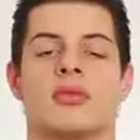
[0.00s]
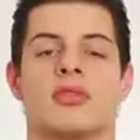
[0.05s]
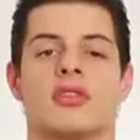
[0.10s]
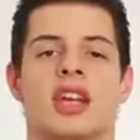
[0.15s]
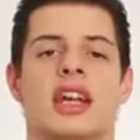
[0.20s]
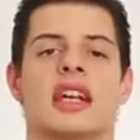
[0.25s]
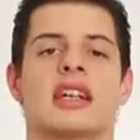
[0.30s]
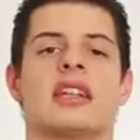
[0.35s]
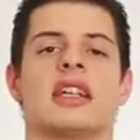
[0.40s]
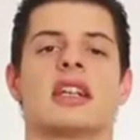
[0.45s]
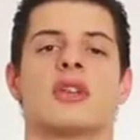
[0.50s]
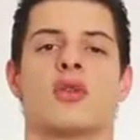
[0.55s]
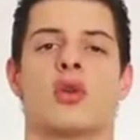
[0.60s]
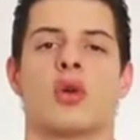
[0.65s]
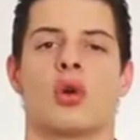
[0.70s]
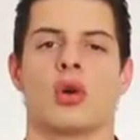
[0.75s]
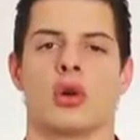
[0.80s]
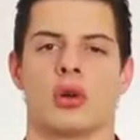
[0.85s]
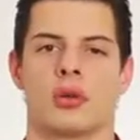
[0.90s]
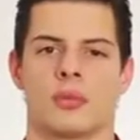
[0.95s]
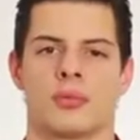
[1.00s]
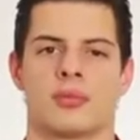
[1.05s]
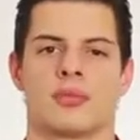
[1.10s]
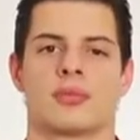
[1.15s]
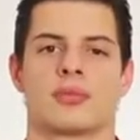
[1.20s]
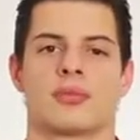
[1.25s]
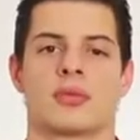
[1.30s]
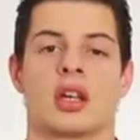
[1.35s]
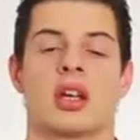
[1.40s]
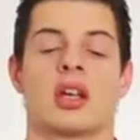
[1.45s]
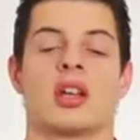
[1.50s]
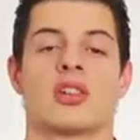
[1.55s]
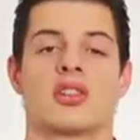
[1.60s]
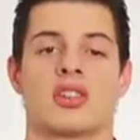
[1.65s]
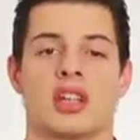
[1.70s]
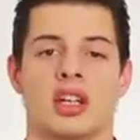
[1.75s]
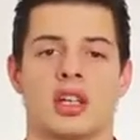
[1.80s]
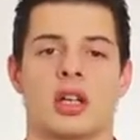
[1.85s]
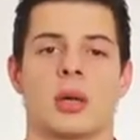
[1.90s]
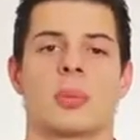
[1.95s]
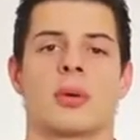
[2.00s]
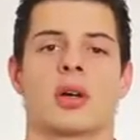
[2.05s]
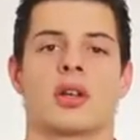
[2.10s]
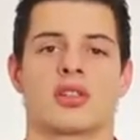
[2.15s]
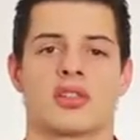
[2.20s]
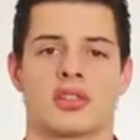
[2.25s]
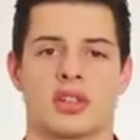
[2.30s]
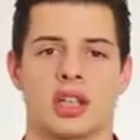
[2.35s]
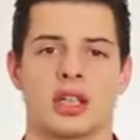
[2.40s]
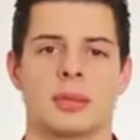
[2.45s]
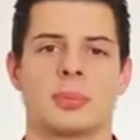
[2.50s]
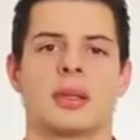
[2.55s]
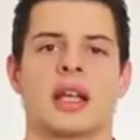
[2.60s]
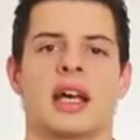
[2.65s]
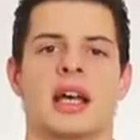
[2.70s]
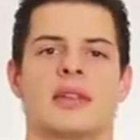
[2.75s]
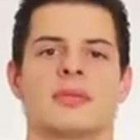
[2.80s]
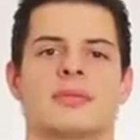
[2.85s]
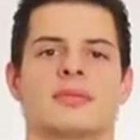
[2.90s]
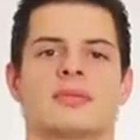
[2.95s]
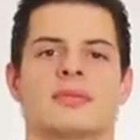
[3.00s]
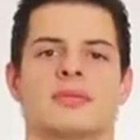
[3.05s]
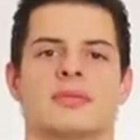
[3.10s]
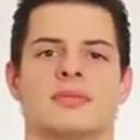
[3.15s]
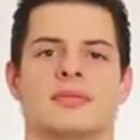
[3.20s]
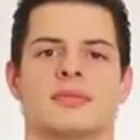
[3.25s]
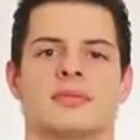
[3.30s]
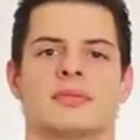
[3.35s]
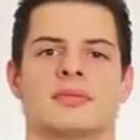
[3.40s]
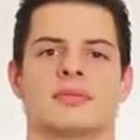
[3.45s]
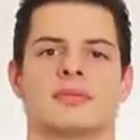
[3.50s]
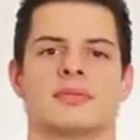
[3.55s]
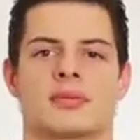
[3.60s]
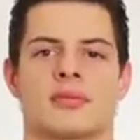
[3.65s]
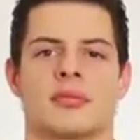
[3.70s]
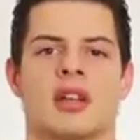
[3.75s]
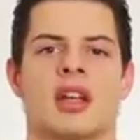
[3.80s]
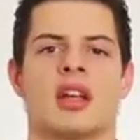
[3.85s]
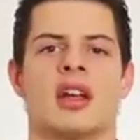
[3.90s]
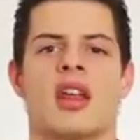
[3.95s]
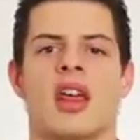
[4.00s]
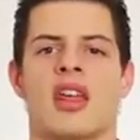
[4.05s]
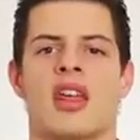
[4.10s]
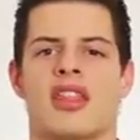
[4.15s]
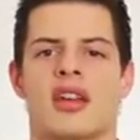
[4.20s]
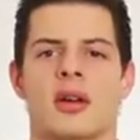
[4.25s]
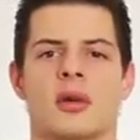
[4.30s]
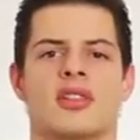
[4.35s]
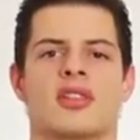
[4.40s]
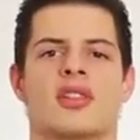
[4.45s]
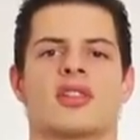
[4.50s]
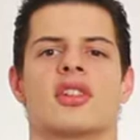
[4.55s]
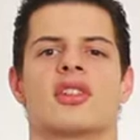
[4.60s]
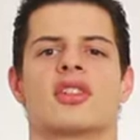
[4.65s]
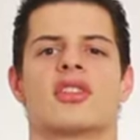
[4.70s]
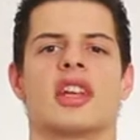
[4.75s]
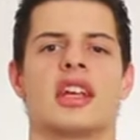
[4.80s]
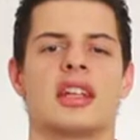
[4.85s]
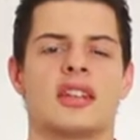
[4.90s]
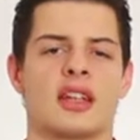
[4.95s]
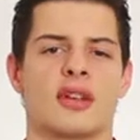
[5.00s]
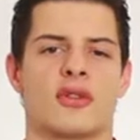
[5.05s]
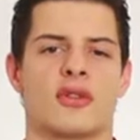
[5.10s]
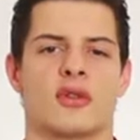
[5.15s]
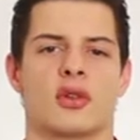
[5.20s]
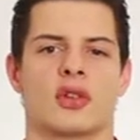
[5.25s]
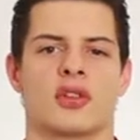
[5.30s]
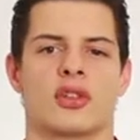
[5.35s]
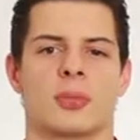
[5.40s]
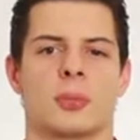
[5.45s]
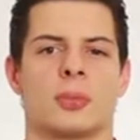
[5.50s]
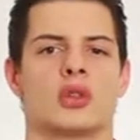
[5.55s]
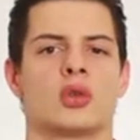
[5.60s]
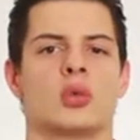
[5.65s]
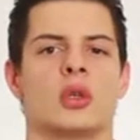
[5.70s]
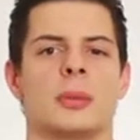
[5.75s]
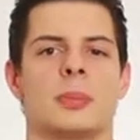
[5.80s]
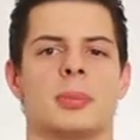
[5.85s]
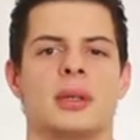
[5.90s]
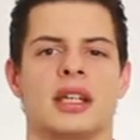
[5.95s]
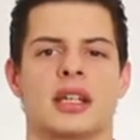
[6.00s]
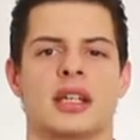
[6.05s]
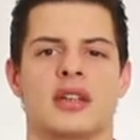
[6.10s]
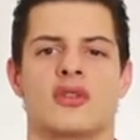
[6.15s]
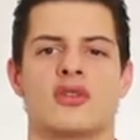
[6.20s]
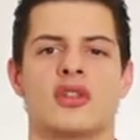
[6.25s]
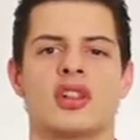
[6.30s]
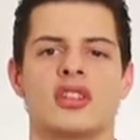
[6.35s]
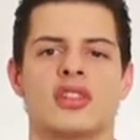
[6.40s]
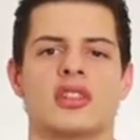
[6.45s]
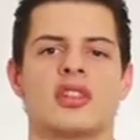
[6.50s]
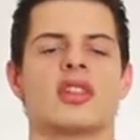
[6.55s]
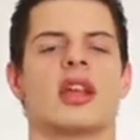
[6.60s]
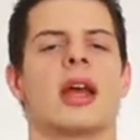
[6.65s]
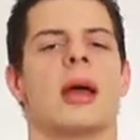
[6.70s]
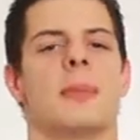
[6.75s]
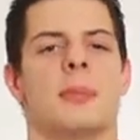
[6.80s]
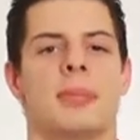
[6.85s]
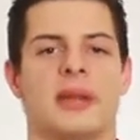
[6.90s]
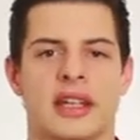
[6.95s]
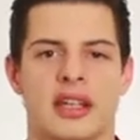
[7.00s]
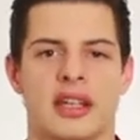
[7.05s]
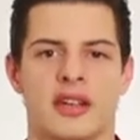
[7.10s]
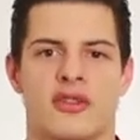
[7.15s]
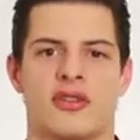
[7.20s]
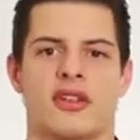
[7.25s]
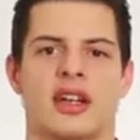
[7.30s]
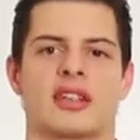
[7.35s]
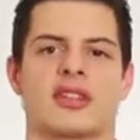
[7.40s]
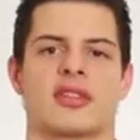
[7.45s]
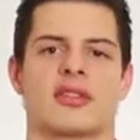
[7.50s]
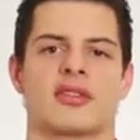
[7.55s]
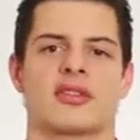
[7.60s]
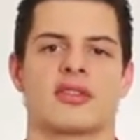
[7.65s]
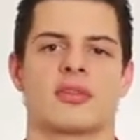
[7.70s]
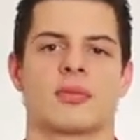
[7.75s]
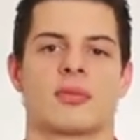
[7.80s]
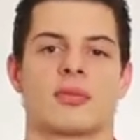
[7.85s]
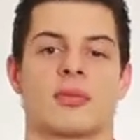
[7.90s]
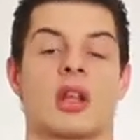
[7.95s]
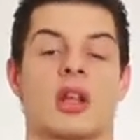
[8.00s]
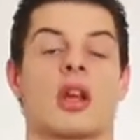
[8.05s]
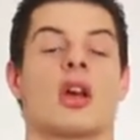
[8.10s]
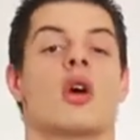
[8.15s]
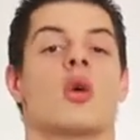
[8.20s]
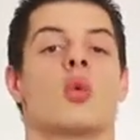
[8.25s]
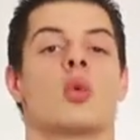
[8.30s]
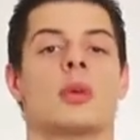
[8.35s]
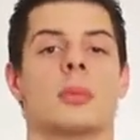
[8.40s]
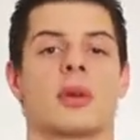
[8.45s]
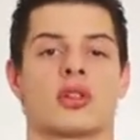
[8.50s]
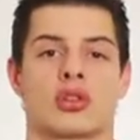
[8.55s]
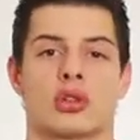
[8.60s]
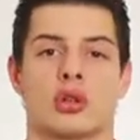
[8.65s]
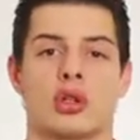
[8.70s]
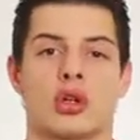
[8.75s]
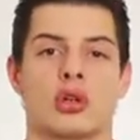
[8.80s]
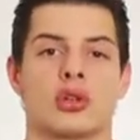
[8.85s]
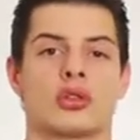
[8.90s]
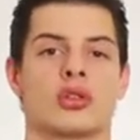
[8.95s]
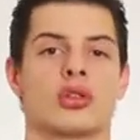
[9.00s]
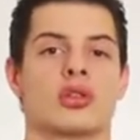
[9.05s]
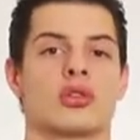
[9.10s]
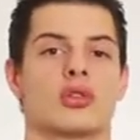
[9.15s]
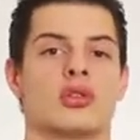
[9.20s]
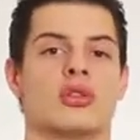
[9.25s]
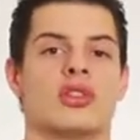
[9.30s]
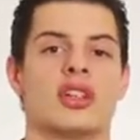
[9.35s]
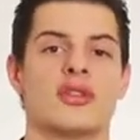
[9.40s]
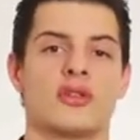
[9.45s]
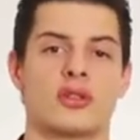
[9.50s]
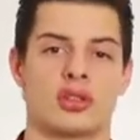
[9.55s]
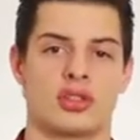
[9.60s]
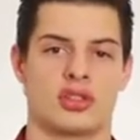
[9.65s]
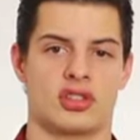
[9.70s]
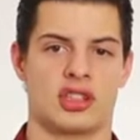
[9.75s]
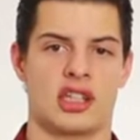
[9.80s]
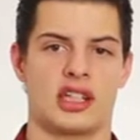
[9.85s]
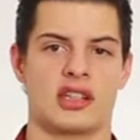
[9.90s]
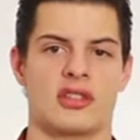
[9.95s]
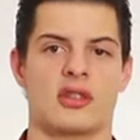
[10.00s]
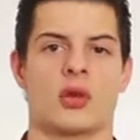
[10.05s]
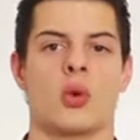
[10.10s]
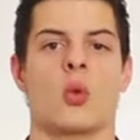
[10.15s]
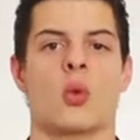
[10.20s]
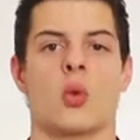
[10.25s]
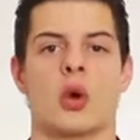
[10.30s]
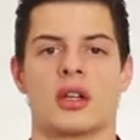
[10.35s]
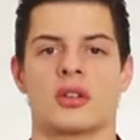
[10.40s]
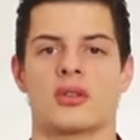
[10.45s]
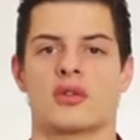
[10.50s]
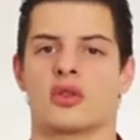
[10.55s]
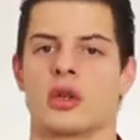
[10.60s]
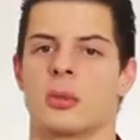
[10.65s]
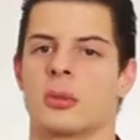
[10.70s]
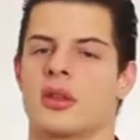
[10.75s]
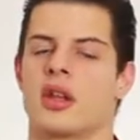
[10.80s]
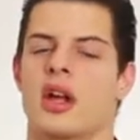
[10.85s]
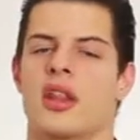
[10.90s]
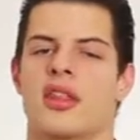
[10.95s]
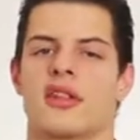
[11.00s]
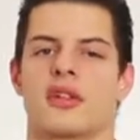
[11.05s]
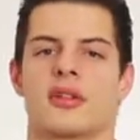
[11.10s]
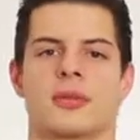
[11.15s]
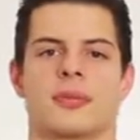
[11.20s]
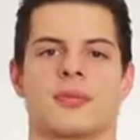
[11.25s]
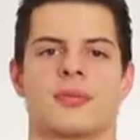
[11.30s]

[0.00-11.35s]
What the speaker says: Technique 4. Set up a study plan. There is a distinct difference between being efficient and being effective. We must learn to differentiate one from another.